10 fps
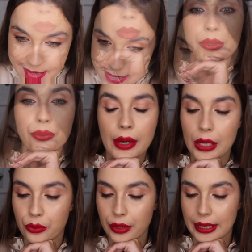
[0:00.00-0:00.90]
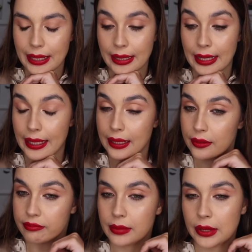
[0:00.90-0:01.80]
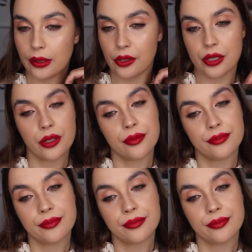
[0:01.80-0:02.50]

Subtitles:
The red one I like a lot,